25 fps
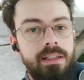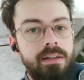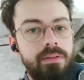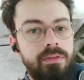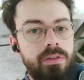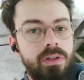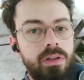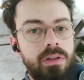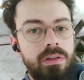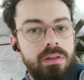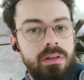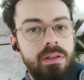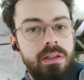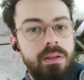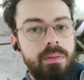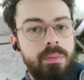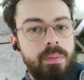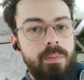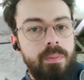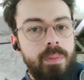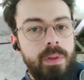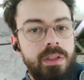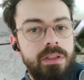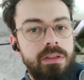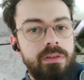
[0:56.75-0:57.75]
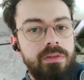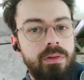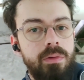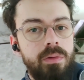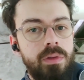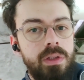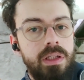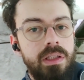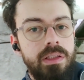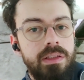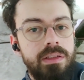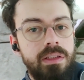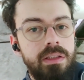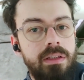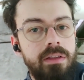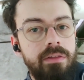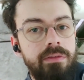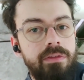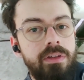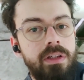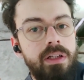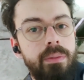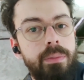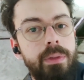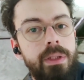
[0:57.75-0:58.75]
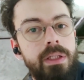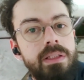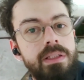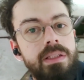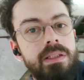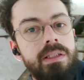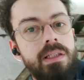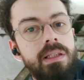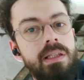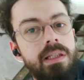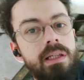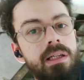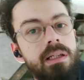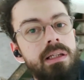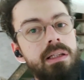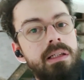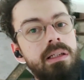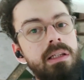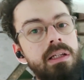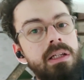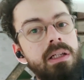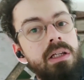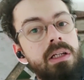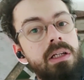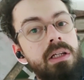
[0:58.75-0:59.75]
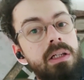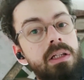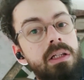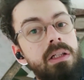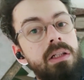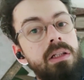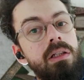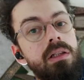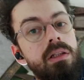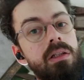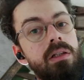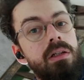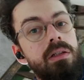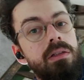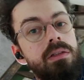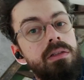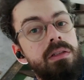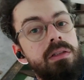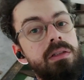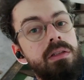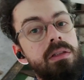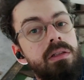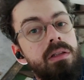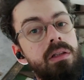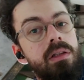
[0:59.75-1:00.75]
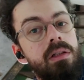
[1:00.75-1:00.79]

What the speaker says: I've got a bunch of old cast iron fireplaces in there, lots and